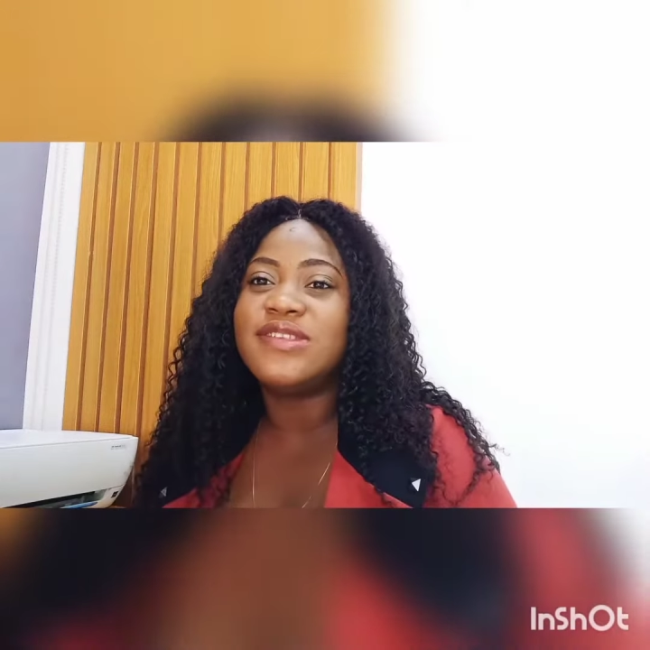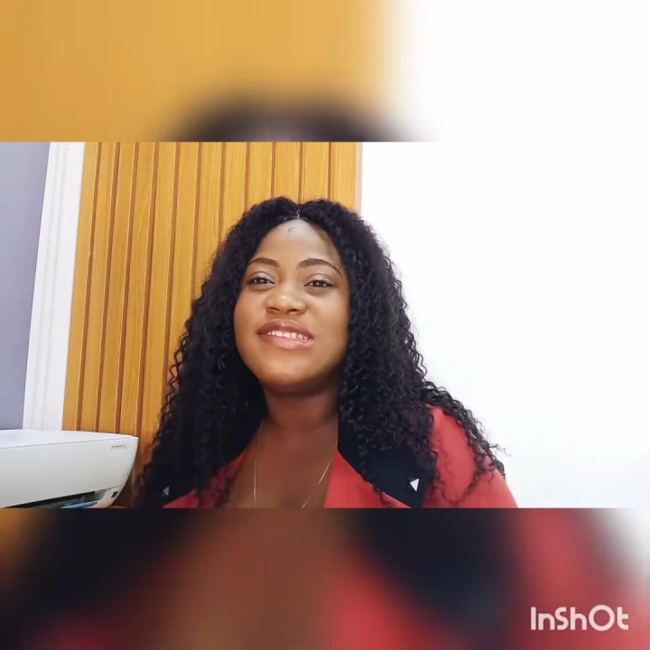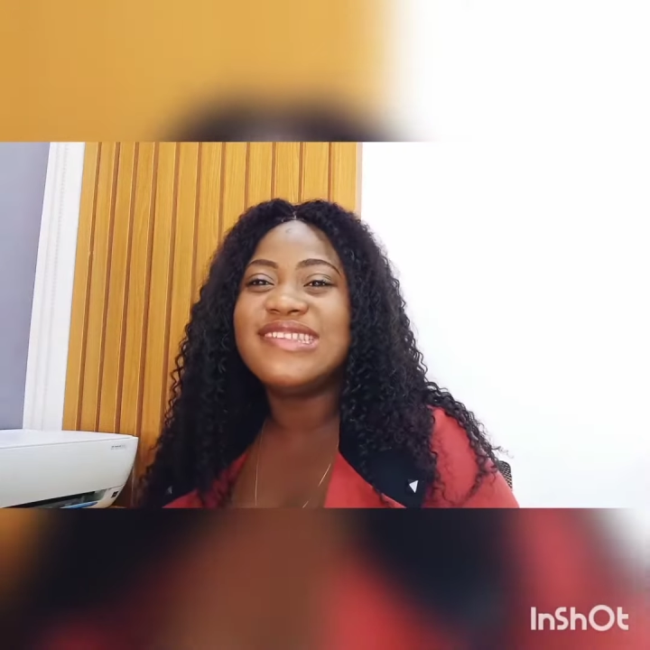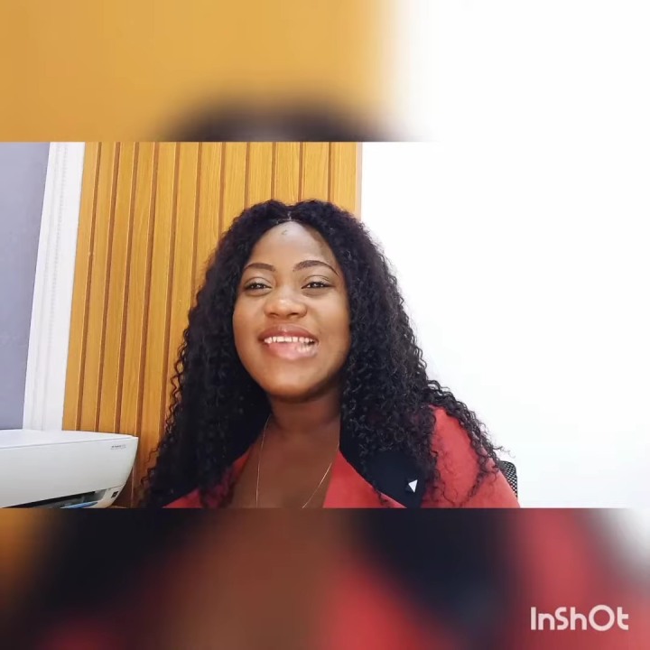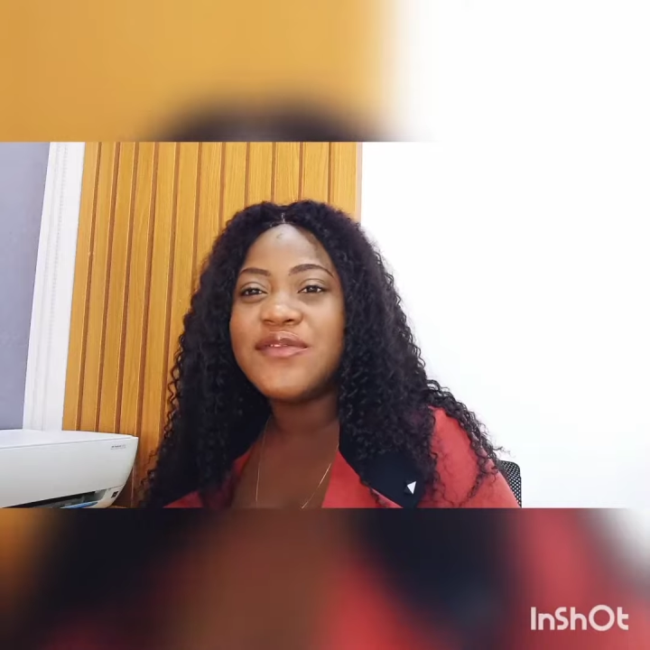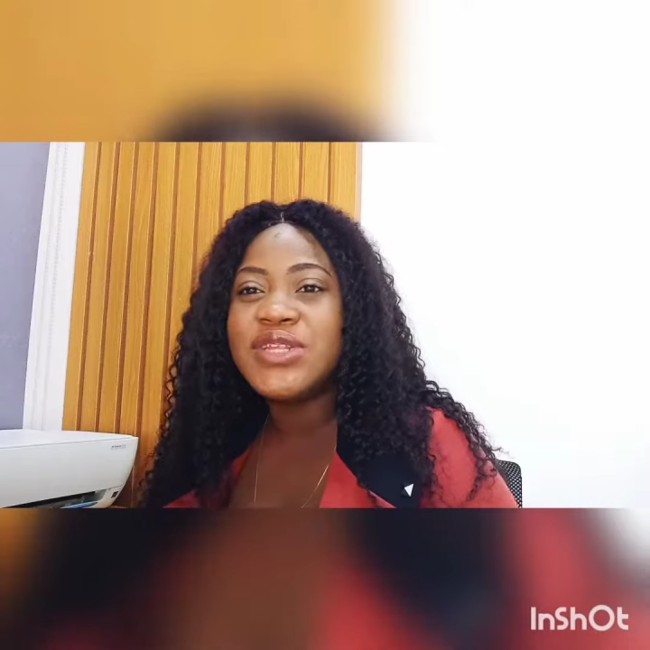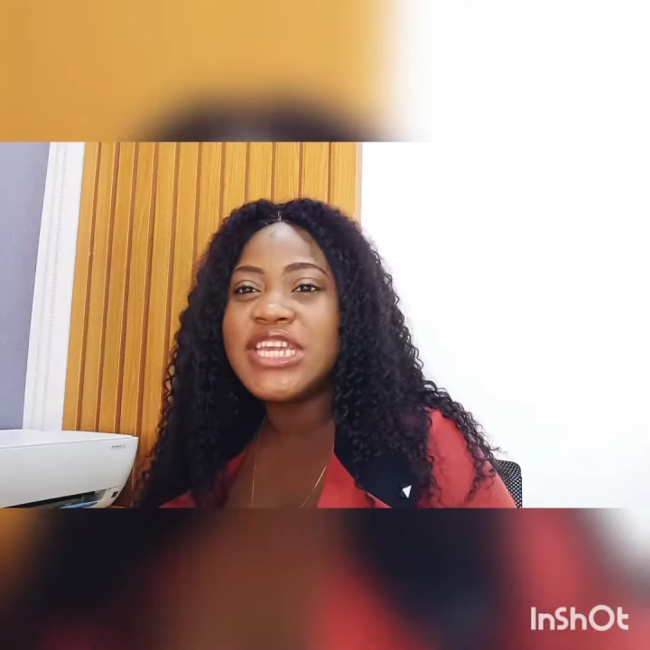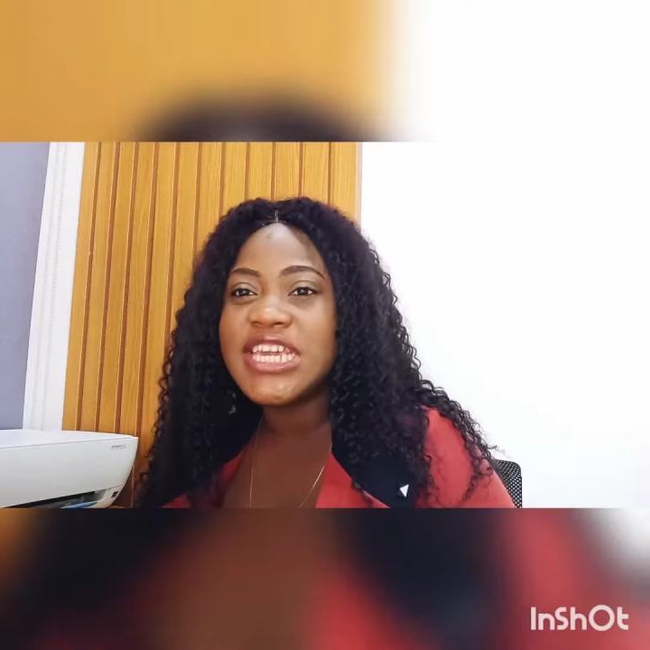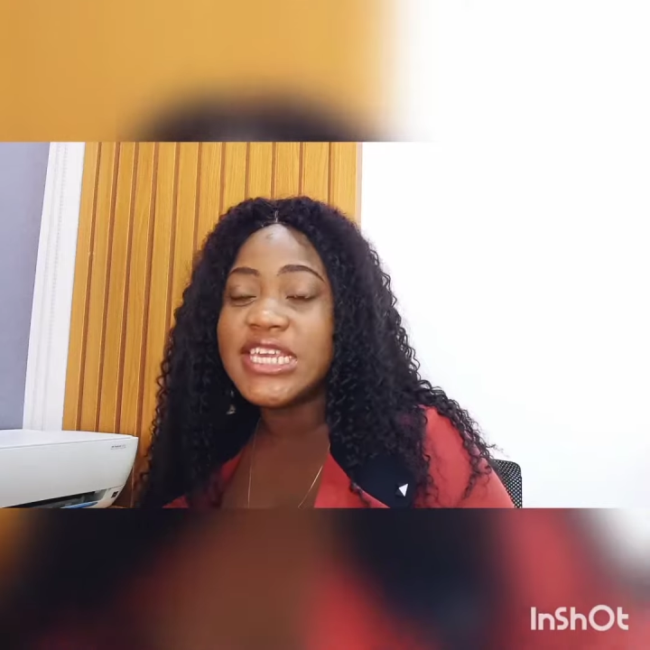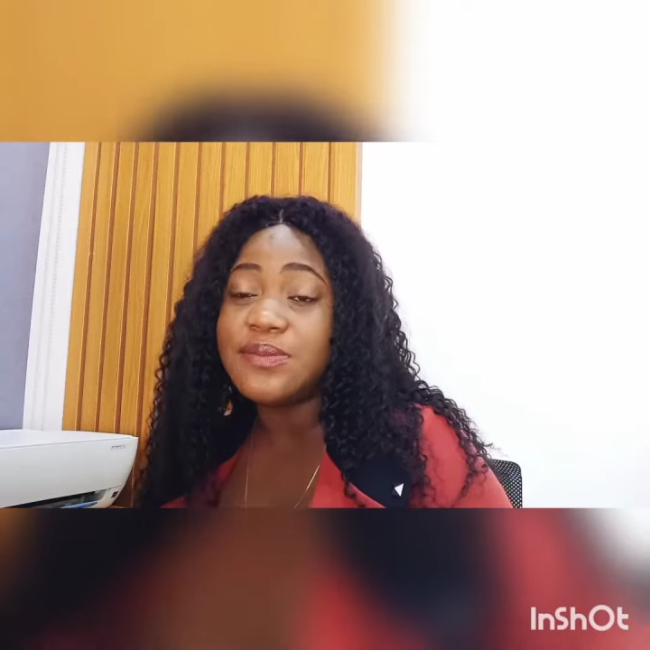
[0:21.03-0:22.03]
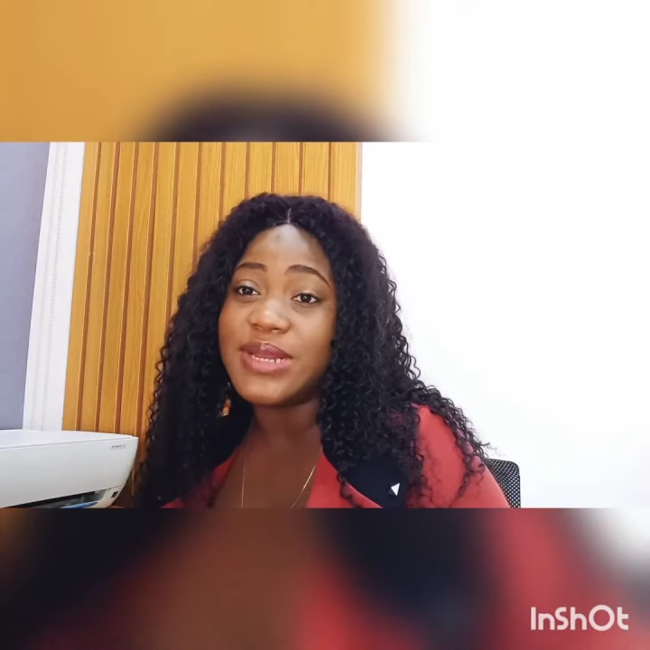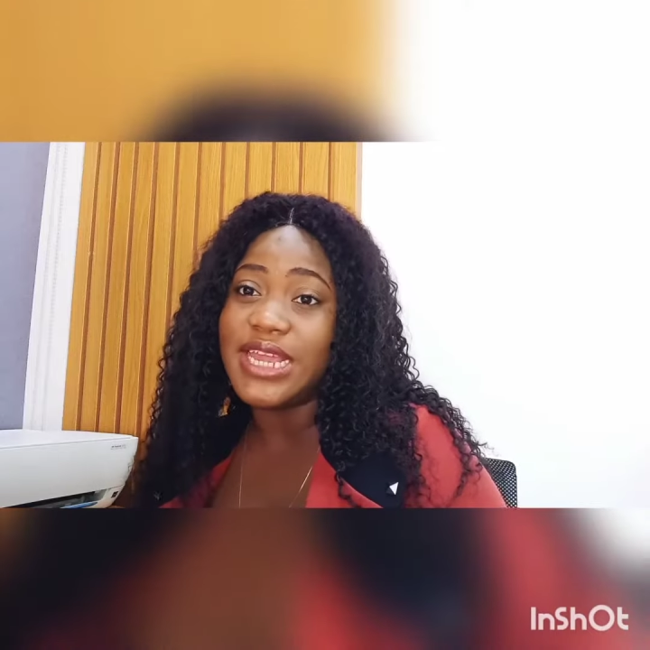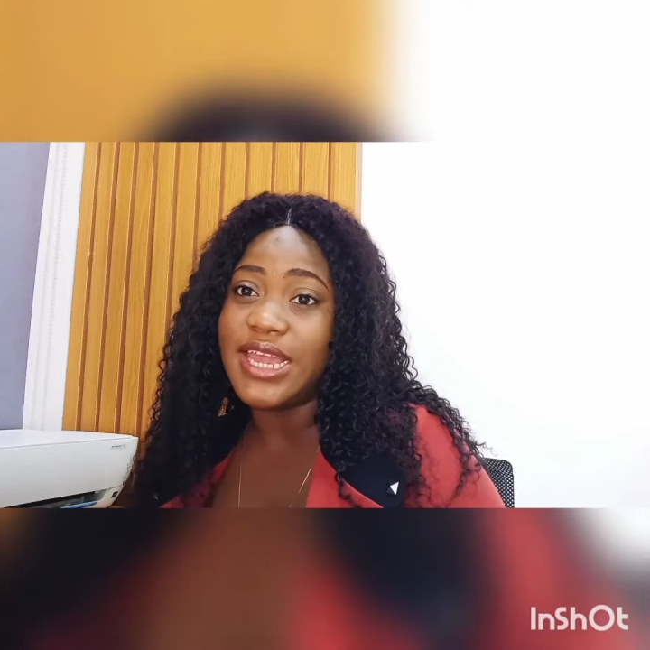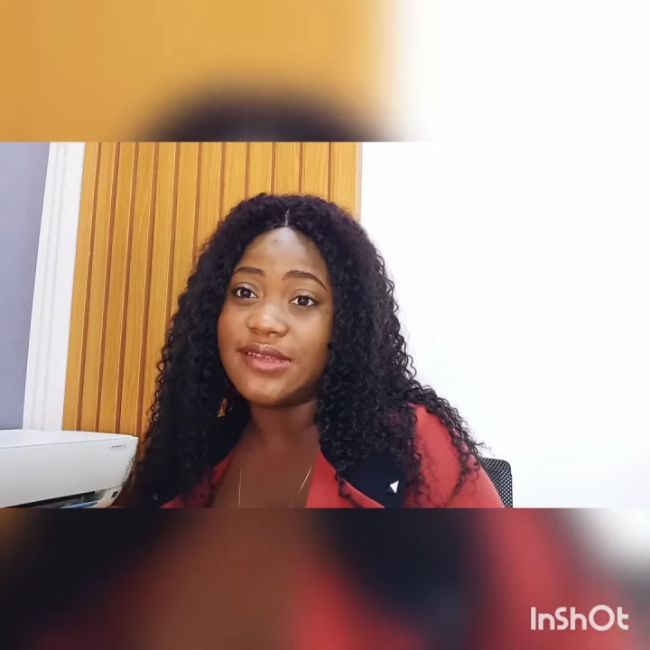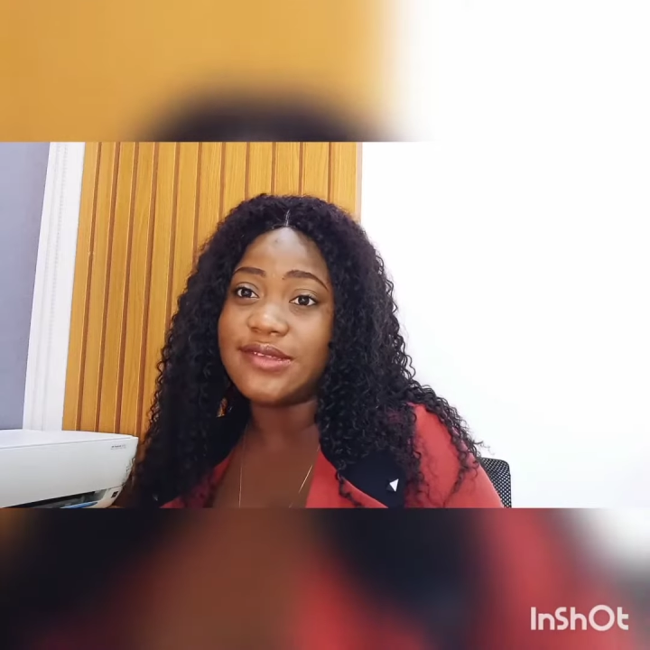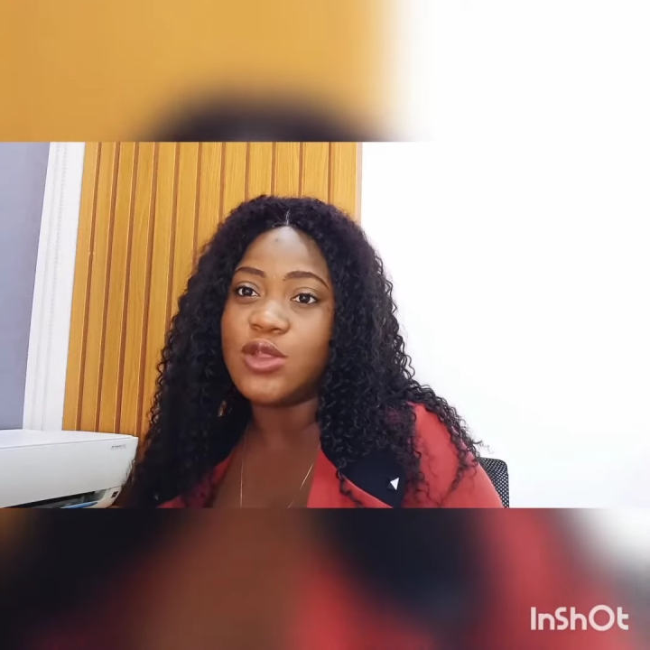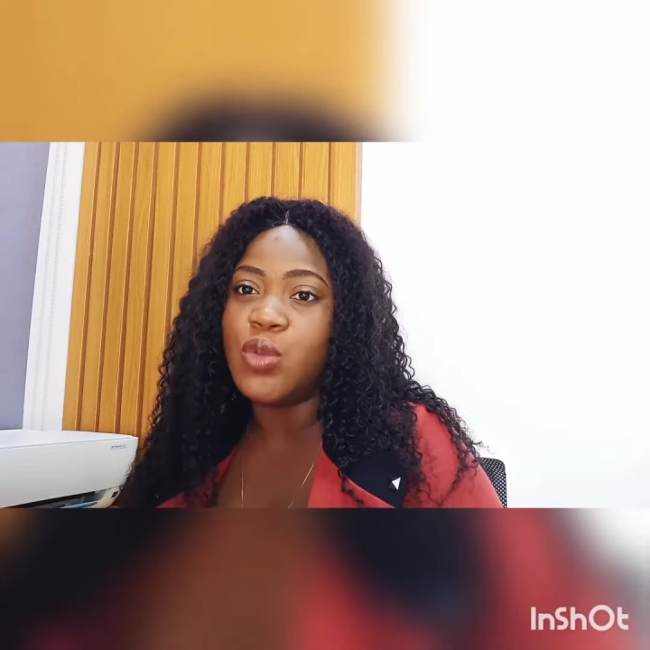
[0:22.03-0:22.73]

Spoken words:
7 key players.